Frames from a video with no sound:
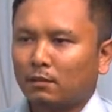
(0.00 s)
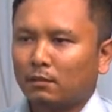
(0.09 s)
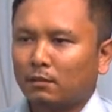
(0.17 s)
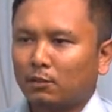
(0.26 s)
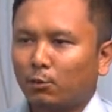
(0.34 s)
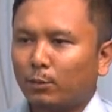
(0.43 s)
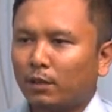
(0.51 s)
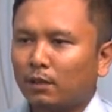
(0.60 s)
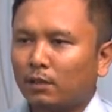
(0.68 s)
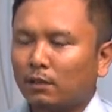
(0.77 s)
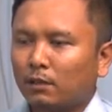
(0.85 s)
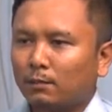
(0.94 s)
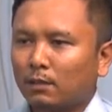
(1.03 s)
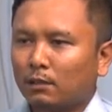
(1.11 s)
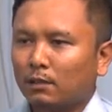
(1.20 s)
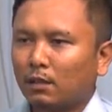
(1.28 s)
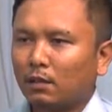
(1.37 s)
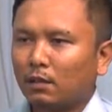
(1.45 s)
Sovereignty
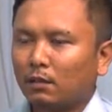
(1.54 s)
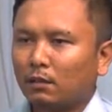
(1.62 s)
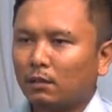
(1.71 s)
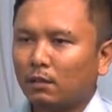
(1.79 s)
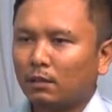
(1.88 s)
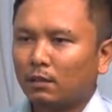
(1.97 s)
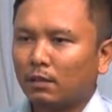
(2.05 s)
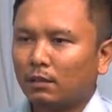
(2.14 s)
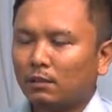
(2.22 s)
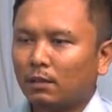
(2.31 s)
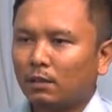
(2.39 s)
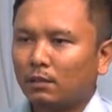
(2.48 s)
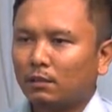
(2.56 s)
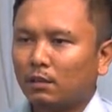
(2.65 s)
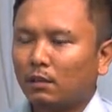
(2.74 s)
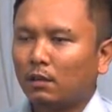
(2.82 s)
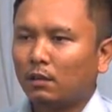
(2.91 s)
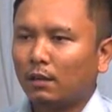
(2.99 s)
means it's
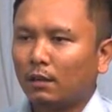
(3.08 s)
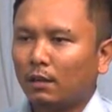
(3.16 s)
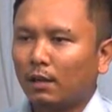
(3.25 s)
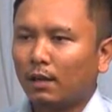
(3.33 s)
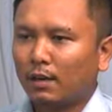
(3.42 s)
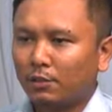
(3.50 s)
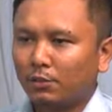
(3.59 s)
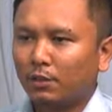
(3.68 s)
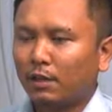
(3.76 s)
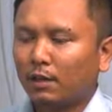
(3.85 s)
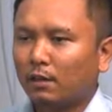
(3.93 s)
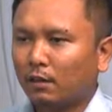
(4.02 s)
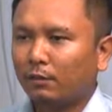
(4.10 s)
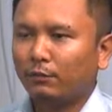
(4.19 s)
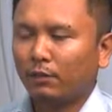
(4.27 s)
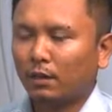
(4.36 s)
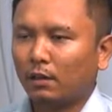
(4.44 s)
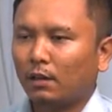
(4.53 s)
a country can
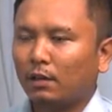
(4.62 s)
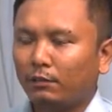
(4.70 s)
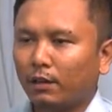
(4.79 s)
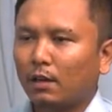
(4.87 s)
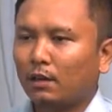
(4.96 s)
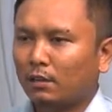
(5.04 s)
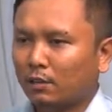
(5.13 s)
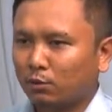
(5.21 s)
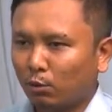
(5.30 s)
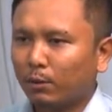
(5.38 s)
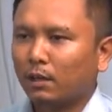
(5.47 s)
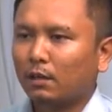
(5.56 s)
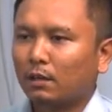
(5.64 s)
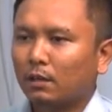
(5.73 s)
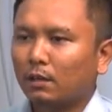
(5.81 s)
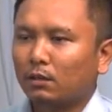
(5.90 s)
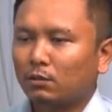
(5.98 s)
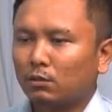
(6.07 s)
if a country is sovereign,
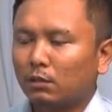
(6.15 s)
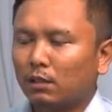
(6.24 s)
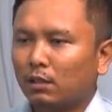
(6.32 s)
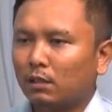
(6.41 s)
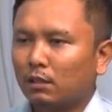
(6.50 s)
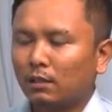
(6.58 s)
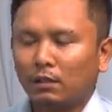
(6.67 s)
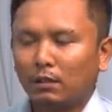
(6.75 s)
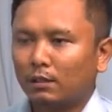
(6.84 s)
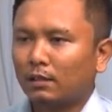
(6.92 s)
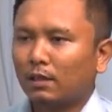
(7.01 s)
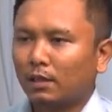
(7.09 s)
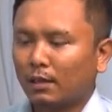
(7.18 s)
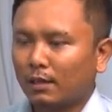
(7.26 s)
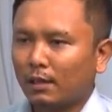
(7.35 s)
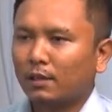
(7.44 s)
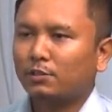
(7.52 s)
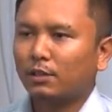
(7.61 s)
so that
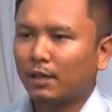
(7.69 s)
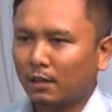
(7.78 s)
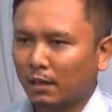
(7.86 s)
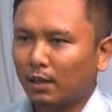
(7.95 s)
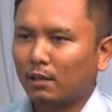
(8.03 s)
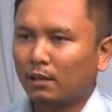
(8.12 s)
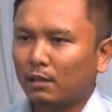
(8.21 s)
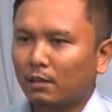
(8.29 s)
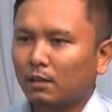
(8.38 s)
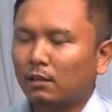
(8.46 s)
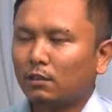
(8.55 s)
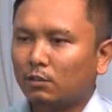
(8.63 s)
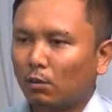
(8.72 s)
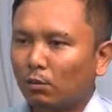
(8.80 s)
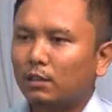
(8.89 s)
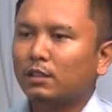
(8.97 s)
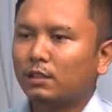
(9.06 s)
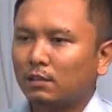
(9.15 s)
country can take its own
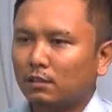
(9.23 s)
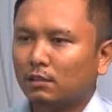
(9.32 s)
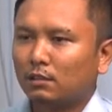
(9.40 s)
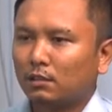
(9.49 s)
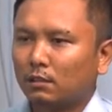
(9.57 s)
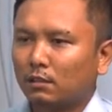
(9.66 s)
decisions.